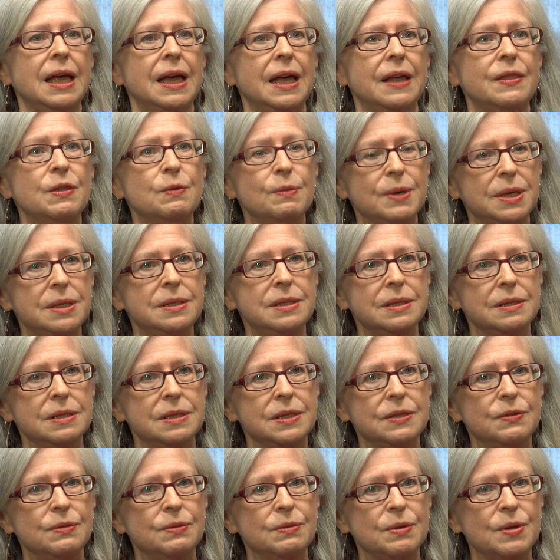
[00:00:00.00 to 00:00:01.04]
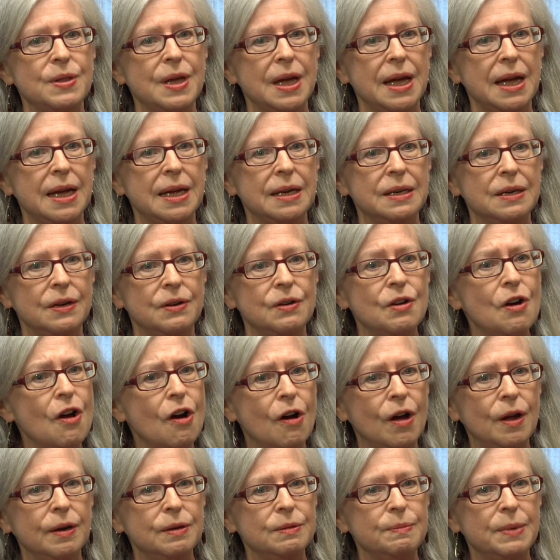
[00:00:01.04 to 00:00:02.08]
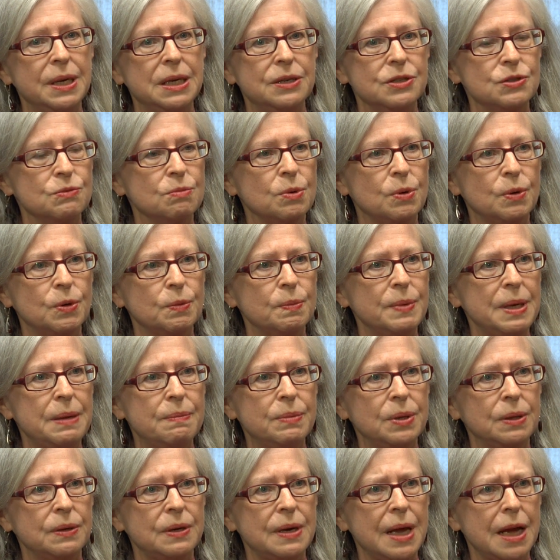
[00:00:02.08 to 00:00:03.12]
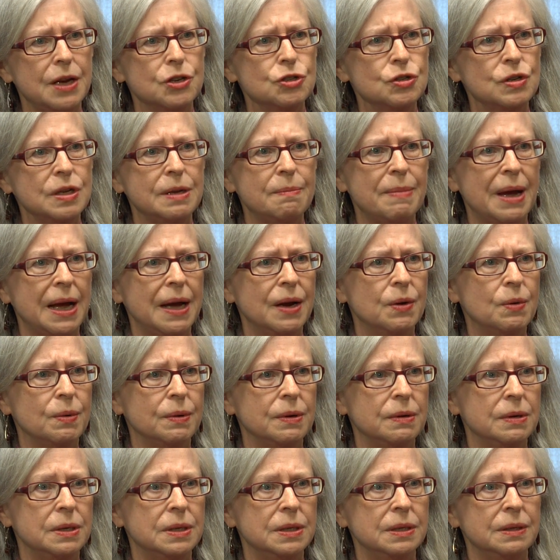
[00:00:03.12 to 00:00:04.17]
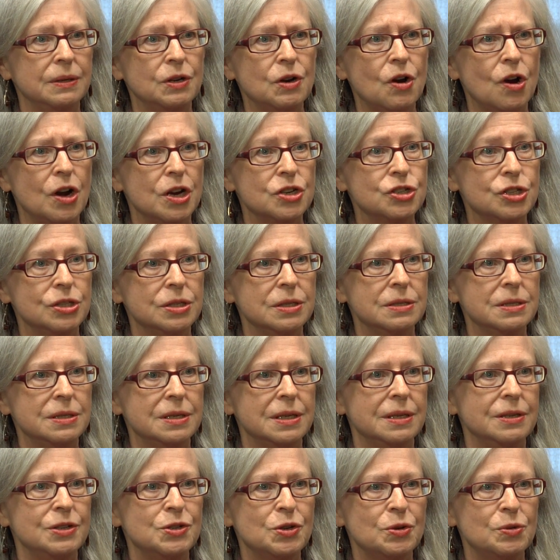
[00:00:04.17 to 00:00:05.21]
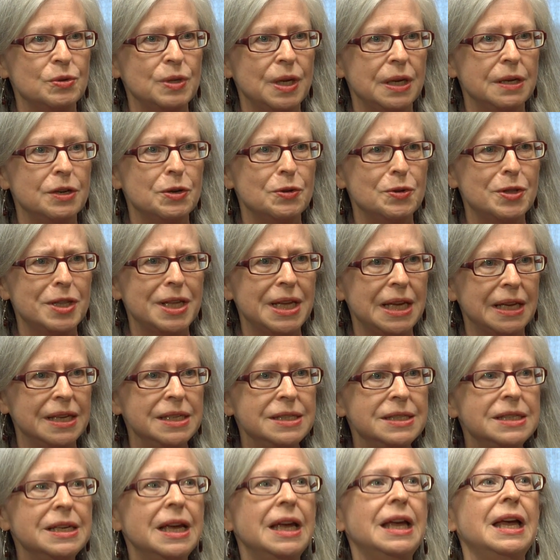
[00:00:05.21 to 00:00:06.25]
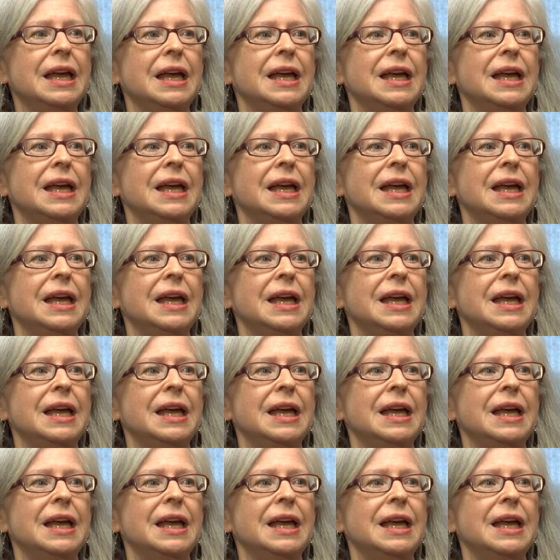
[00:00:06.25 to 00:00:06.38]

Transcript: And the reasons for that are not because rural people are naturally backward and cautious and don't like new things.